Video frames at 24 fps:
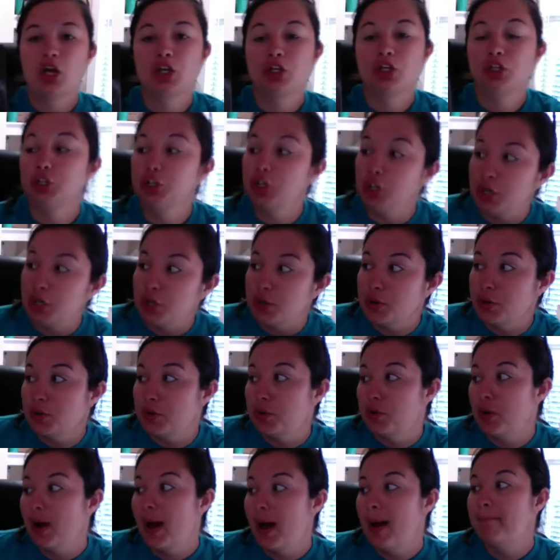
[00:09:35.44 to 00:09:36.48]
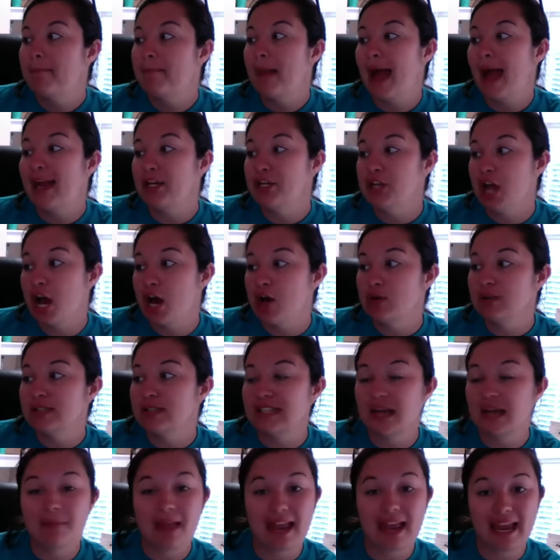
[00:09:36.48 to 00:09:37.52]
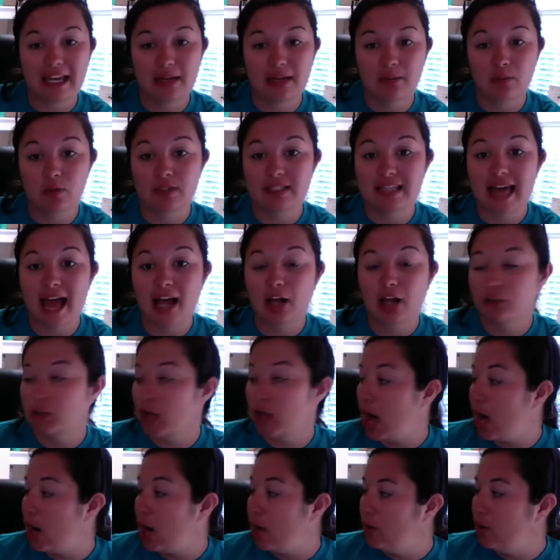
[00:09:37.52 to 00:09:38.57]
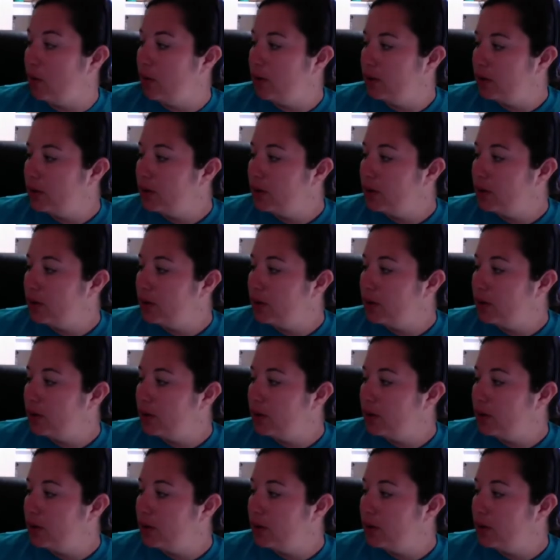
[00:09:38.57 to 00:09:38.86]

You might know some animals that glow,